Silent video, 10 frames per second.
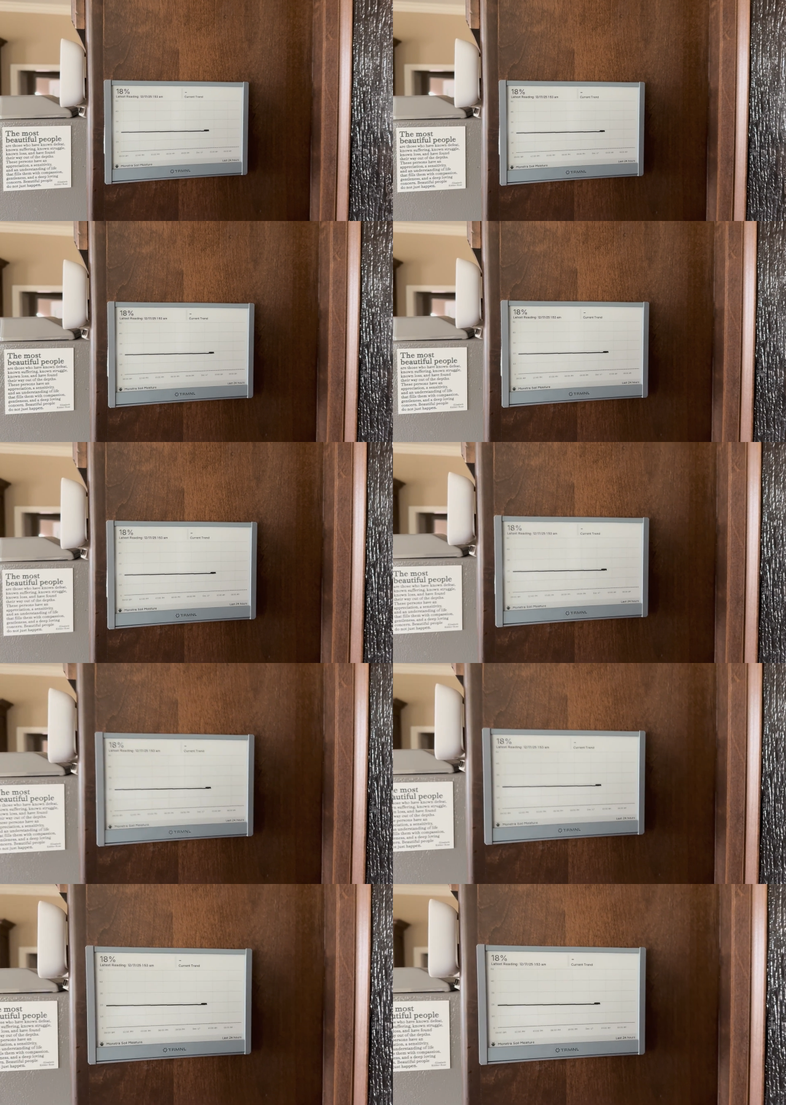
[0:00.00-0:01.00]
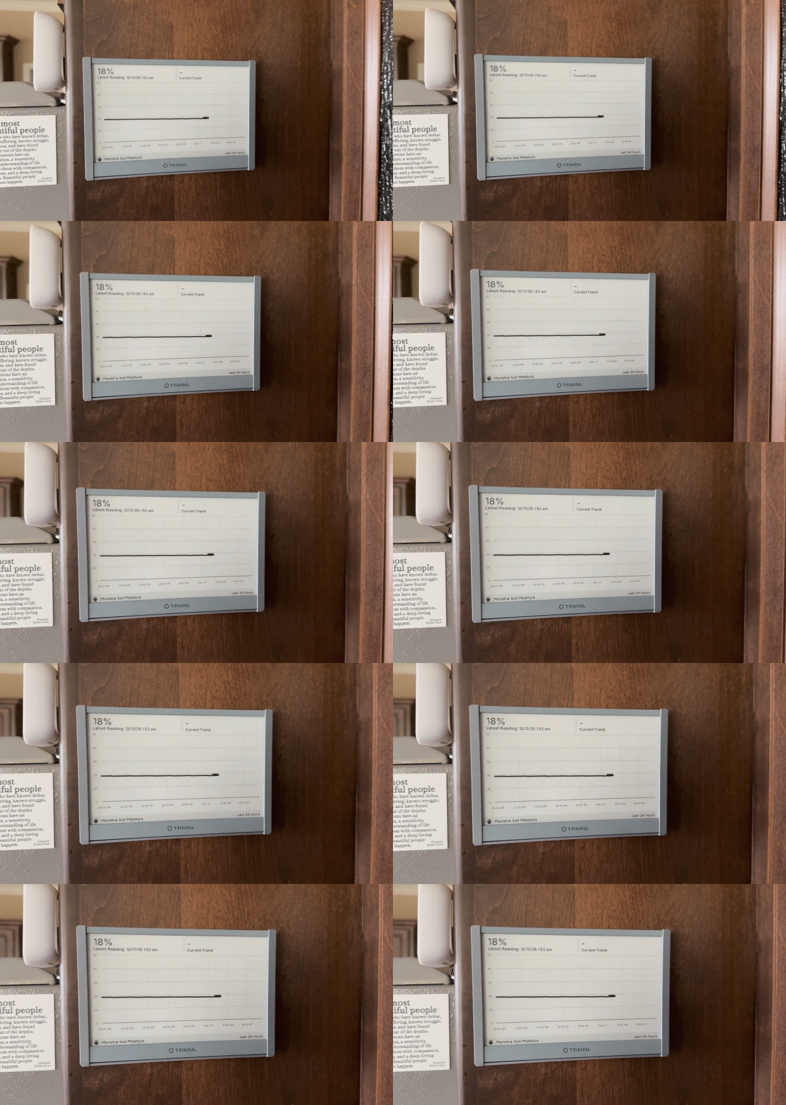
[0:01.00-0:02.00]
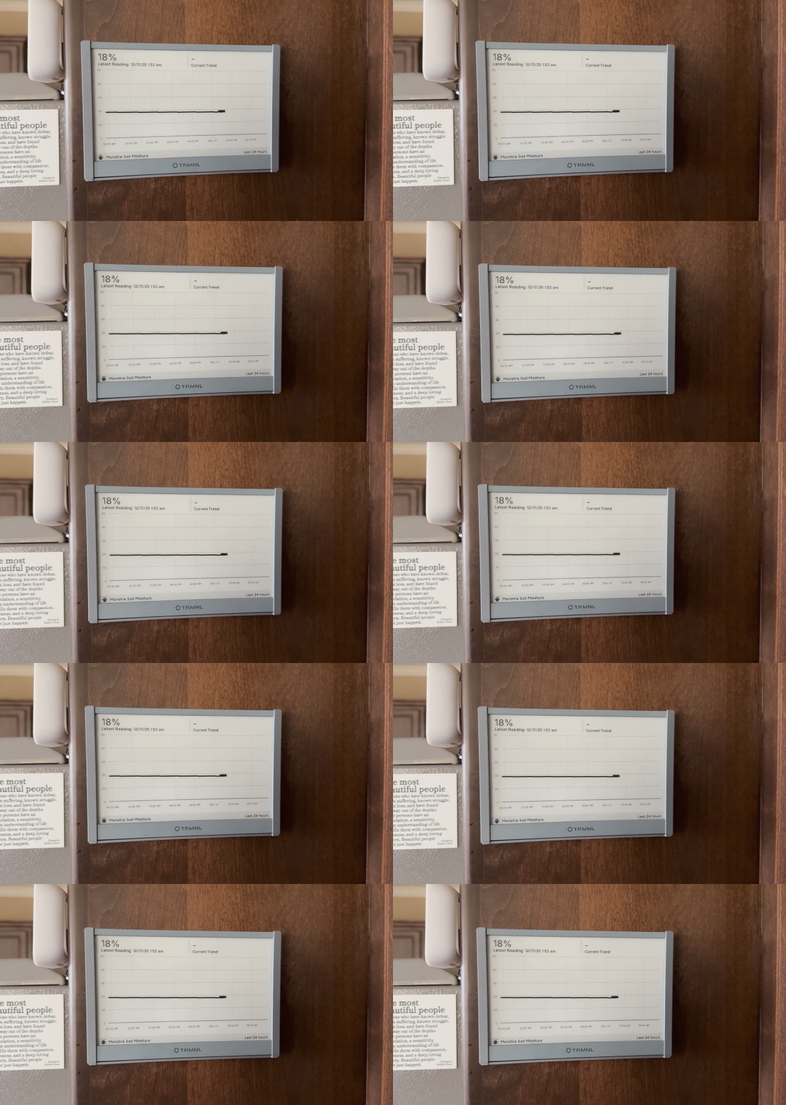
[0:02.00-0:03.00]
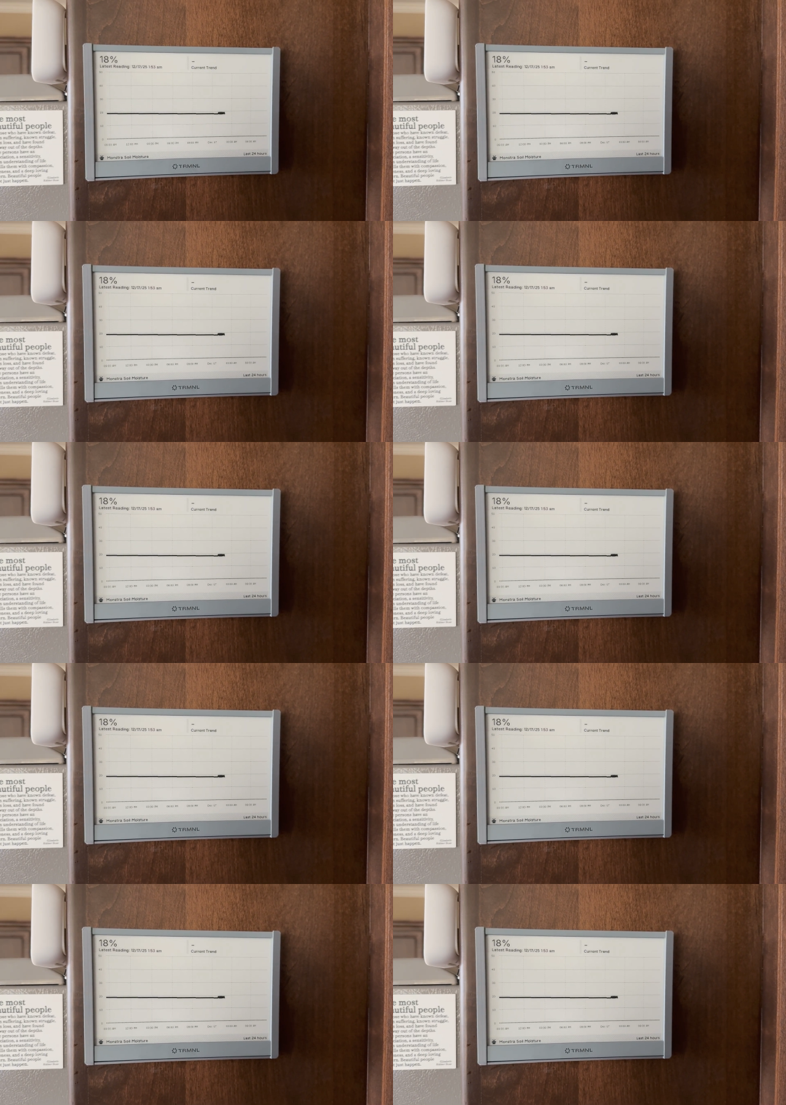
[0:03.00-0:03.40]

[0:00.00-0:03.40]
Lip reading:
(no speaker visible)